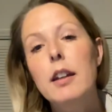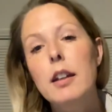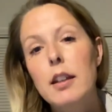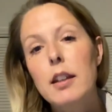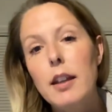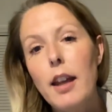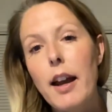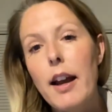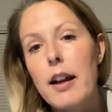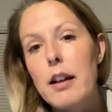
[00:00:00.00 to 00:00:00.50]

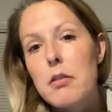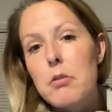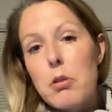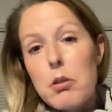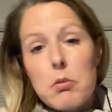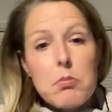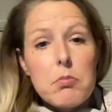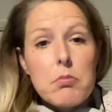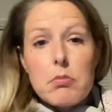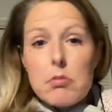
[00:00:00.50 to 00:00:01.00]
yeah,
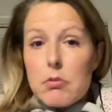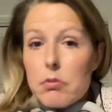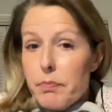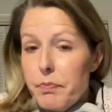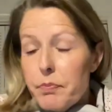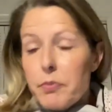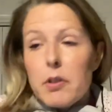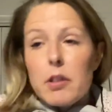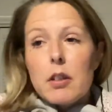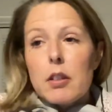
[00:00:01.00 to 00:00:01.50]

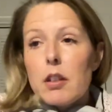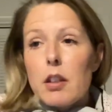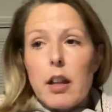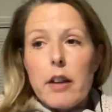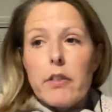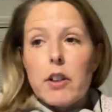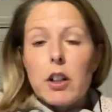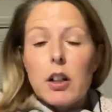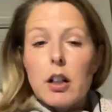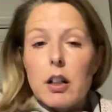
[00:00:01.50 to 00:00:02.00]

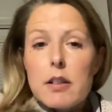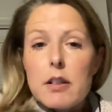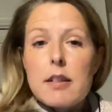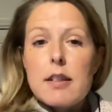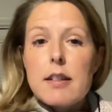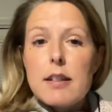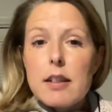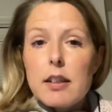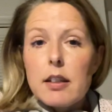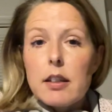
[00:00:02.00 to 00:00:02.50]
never
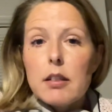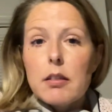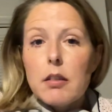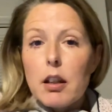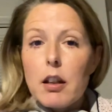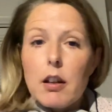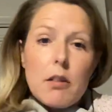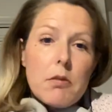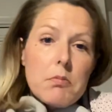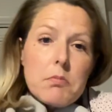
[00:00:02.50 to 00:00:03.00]
hurts to,
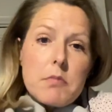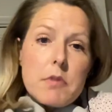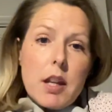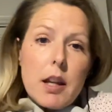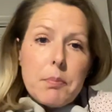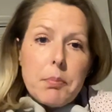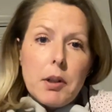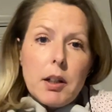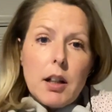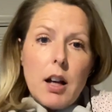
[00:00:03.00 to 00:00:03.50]
you know,
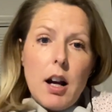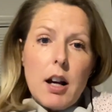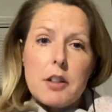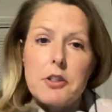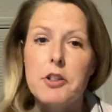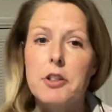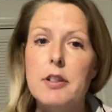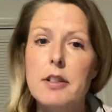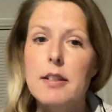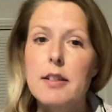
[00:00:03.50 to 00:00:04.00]
take
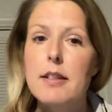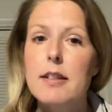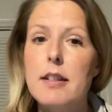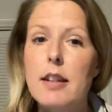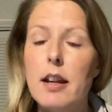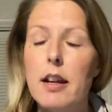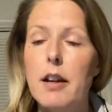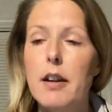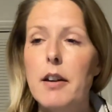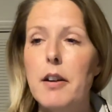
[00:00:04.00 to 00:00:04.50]
precautions.
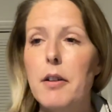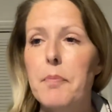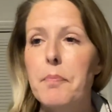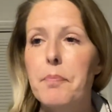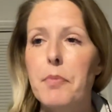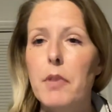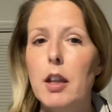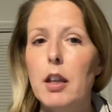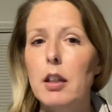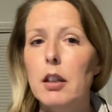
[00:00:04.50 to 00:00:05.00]

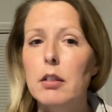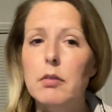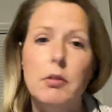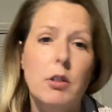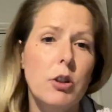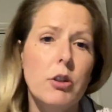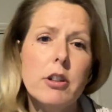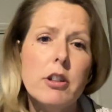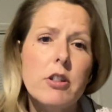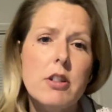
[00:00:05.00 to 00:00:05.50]
Um,
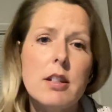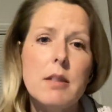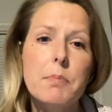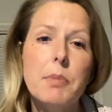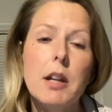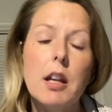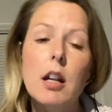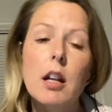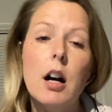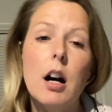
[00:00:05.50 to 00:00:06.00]
could have just
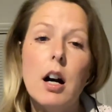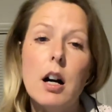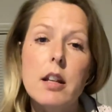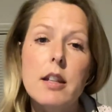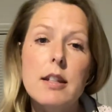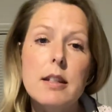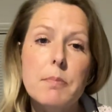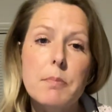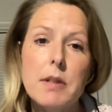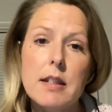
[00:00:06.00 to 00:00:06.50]
been an
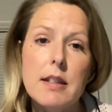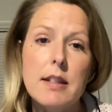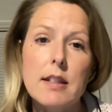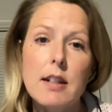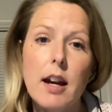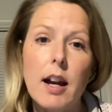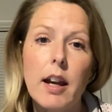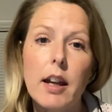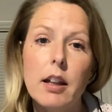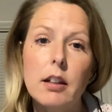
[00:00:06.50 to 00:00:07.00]
honest
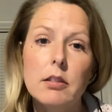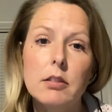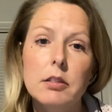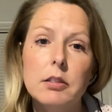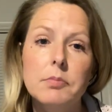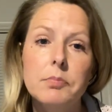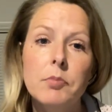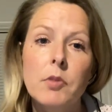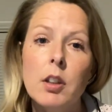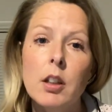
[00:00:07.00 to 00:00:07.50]

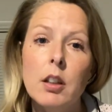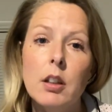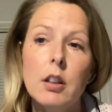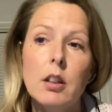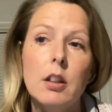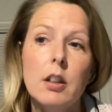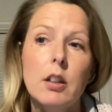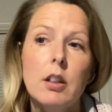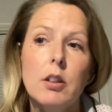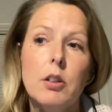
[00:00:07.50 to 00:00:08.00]
misdial.
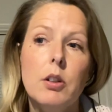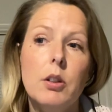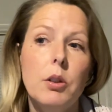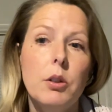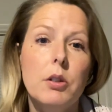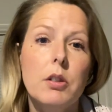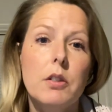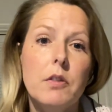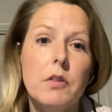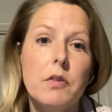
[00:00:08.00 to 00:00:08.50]

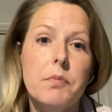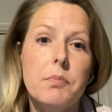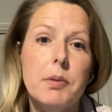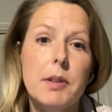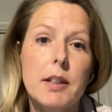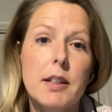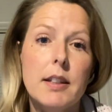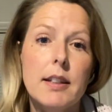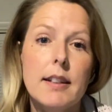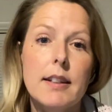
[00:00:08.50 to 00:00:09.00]
Could have
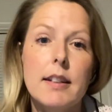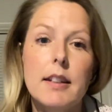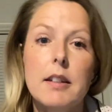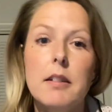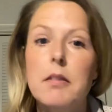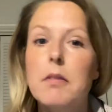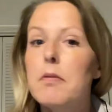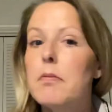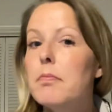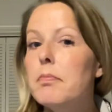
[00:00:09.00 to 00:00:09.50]

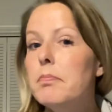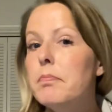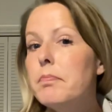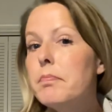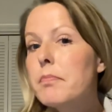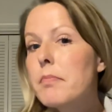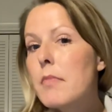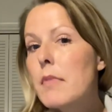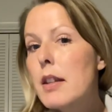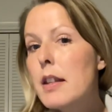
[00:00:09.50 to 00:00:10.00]
been
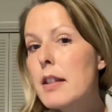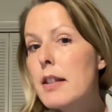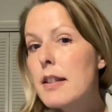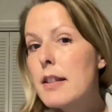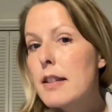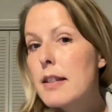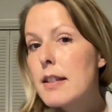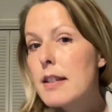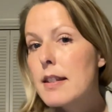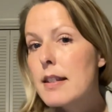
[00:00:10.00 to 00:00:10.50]

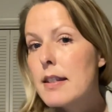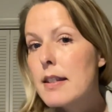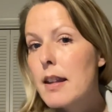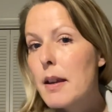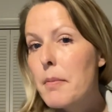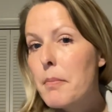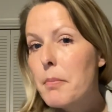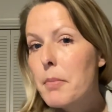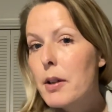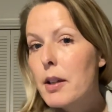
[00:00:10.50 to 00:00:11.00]

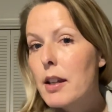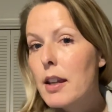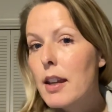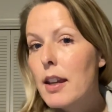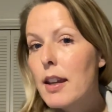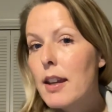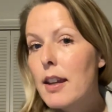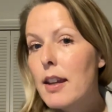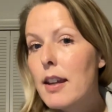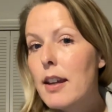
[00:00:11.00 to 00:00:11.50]

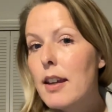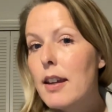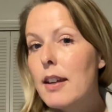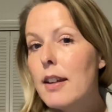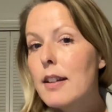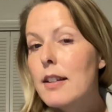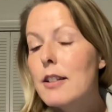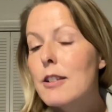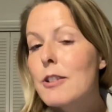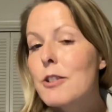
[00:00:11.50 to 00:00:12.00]

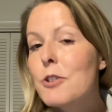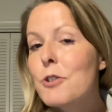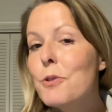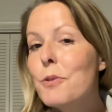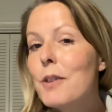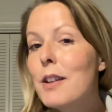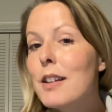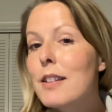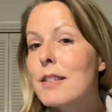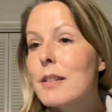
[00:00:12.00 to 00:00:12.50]
somebody
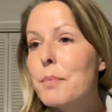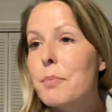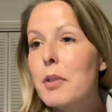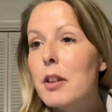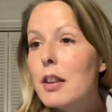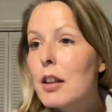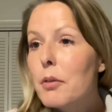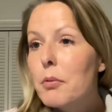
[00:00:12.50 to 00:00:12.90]
doing something they